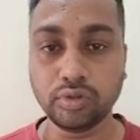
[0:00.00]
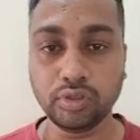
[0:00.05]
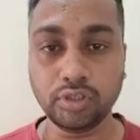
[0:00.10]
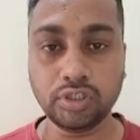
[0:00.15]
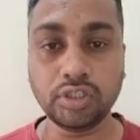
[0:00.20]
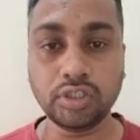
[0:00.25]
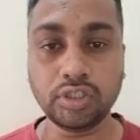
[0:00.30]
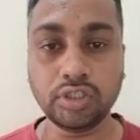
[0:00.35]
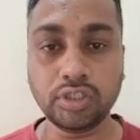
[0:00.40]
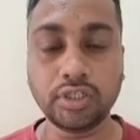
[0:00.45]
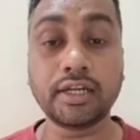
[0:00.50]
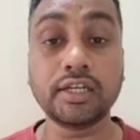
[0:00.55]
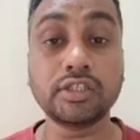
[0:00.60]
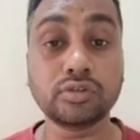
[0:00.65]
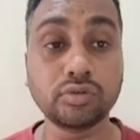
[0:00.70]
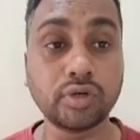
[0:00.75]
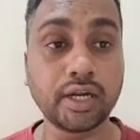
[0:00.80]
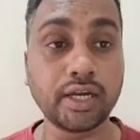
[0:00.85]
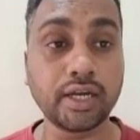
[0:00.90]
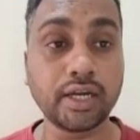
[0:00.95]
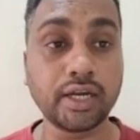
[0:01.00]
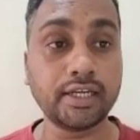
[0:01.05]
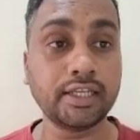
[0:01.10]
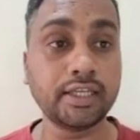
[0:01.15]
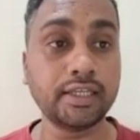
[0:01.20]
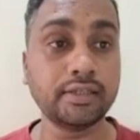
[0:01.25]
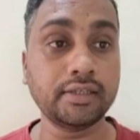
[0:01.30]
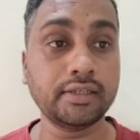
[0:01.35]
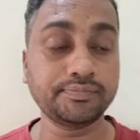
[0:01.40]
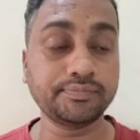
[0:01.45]
at least two
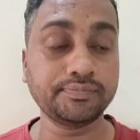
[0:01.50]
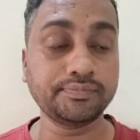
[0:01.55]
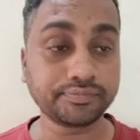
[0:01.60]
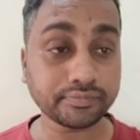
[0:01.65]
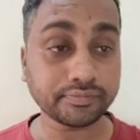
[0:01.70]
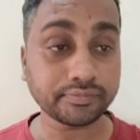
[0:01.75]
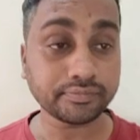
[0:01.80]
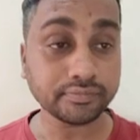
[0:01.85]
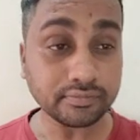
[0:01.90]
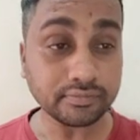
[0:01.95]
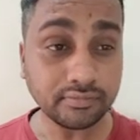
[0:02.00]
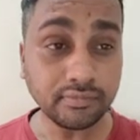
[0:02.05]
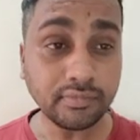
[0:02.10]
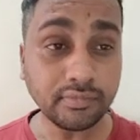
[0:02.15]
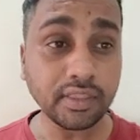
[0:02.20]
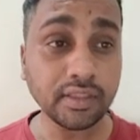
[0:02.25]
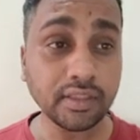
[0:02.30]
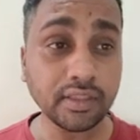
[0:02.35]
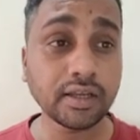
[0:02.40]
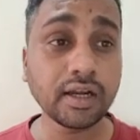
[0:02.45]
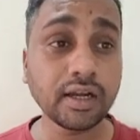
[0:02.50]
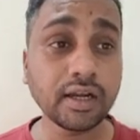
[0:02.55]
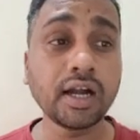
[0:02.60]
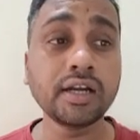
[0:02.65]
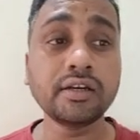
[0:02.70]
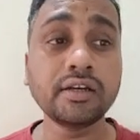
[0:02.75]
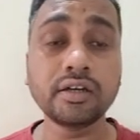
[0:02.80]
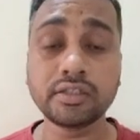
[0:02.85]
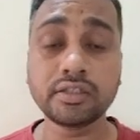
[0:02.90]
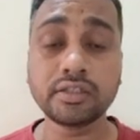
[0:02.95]
ID
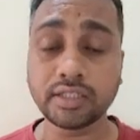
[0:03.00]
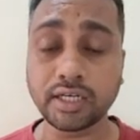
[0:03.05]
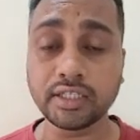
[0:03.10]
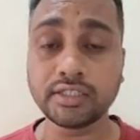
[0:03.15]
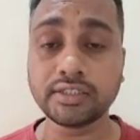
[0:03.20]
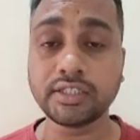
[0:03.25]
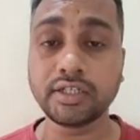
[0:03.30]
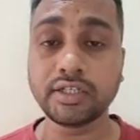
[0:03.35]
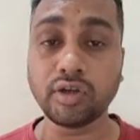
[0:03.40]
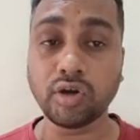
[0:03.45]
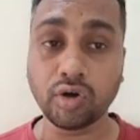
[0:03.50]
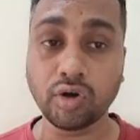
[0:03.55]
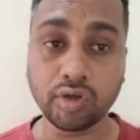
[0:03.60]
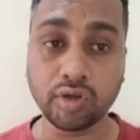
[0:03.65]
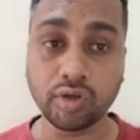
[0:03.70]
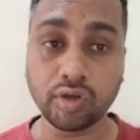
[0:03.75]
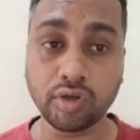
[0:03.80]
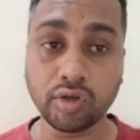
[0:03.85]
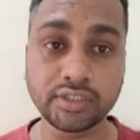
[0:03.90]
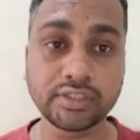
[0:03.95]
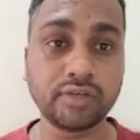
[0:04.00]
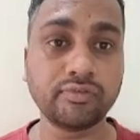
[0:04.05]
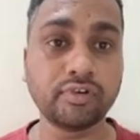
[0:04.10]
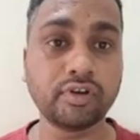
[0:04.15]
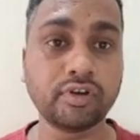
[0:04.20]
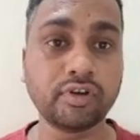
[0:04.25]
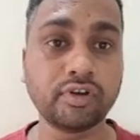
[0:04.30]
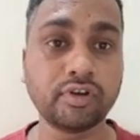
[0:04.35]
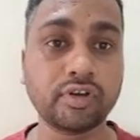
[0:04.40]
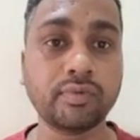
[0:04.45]
card that is in original
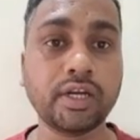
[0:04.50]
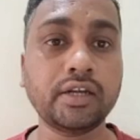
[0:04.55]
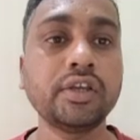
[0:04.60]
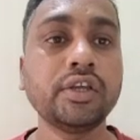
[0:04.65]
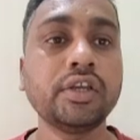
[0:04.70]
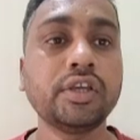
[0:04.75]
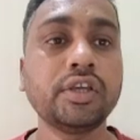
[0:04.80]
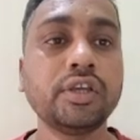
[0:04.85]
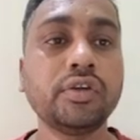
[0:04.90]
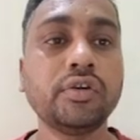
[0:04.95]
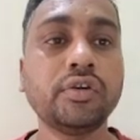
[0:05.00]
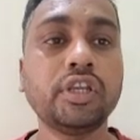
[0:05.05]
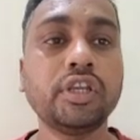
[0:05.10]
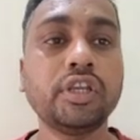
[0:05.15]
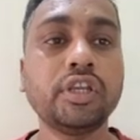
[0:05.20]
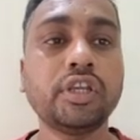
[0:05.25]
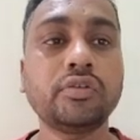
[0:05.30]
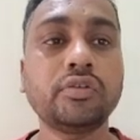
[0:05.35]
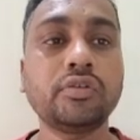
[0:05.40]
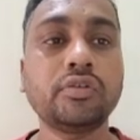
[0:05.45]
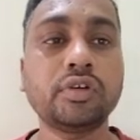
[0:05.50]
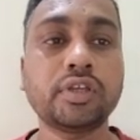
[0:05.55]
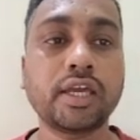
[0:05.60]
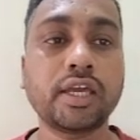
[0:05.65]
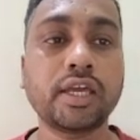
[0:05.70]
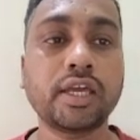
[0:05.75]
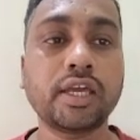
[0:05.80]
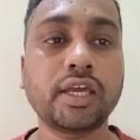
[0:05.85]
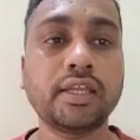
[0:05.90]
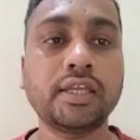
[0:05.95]
format you need to
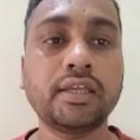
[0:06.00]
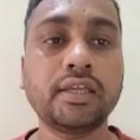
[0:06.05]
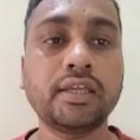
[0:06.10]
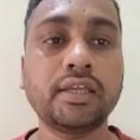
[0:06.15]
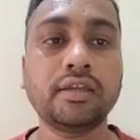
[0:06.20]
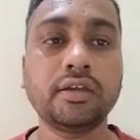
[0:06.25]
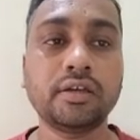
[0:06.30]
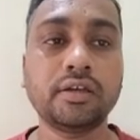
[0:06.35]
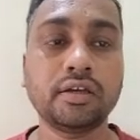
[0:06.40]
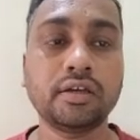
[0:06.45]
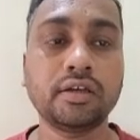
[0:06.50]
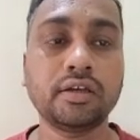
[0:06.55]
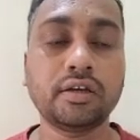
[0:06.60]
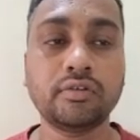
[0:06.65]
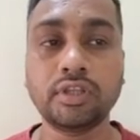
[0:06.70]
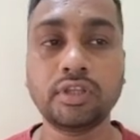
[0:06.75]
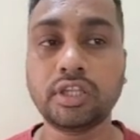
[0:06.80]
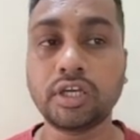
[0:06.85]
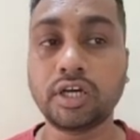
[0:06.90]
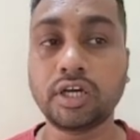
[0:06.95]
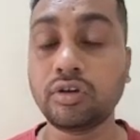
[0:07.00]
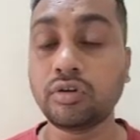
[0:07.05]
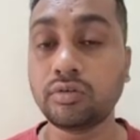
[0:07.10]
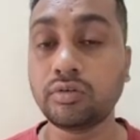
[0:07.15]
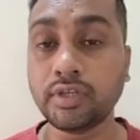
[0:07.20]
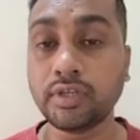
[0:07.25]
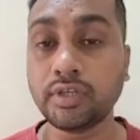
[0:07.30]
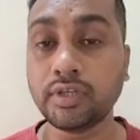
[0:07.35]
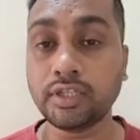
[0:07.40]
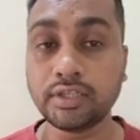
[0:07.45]
carry with along
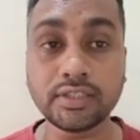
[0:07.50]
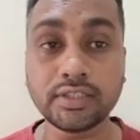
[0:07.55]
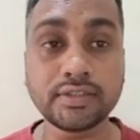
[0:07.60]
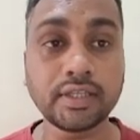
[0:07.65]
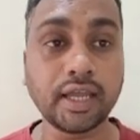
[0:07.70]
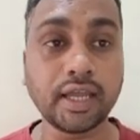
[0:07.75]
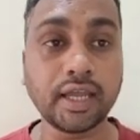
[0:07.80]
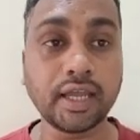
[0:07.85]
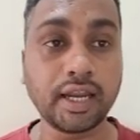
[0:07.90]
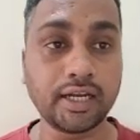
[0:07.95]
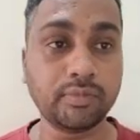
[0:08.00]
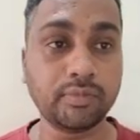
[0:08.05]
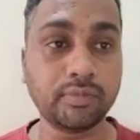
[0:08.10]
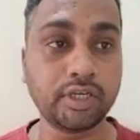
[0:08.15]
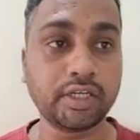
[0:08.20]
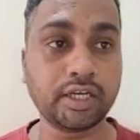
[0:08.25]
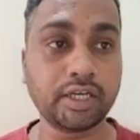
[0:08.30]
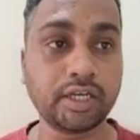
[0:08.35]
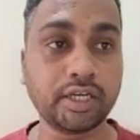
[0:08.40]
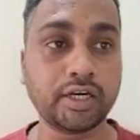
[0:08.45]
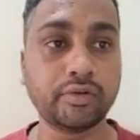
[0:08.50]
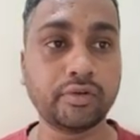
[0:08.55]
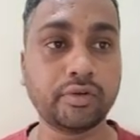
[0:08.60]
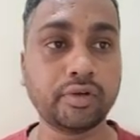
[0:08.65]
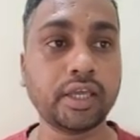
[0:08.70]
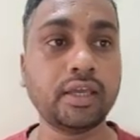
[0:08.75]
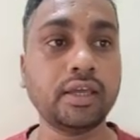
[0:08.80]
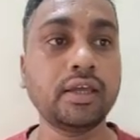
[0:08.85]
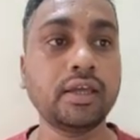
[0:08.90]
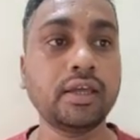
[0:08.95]
with this admit card.
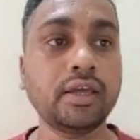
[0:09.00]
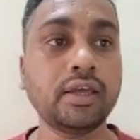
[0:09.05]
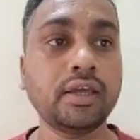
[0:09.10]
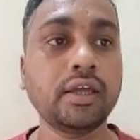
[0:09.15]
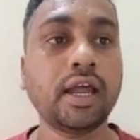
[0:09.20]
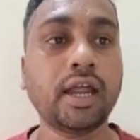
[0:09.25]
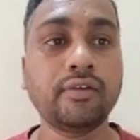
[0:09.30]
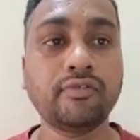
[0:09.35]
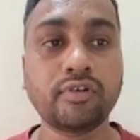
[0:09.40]
Okay, and